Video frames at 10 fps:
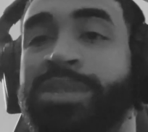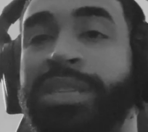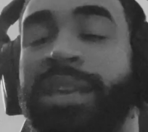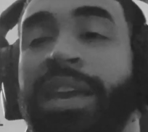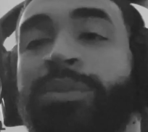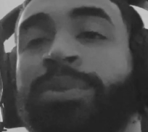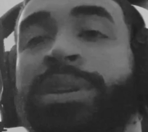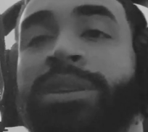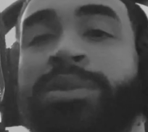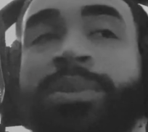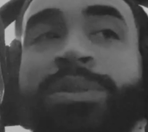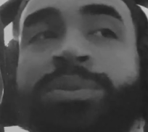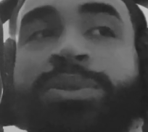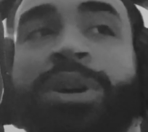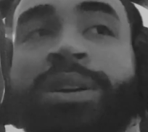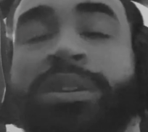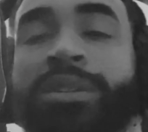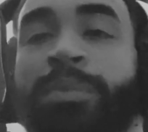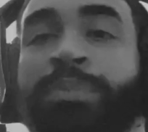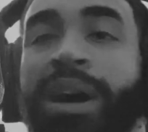today we are going to talk
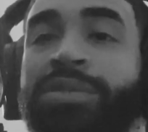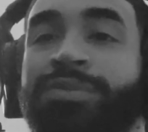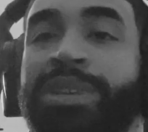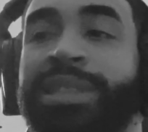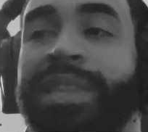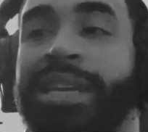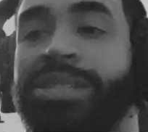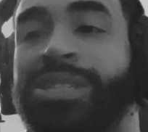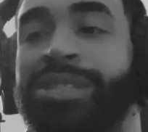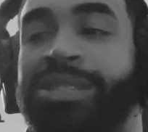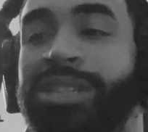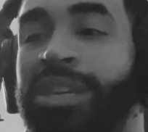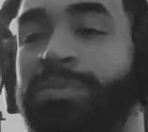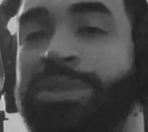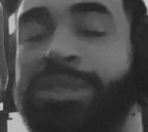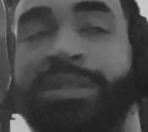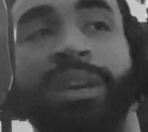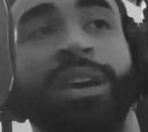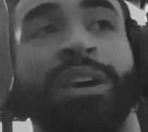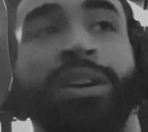about relationships.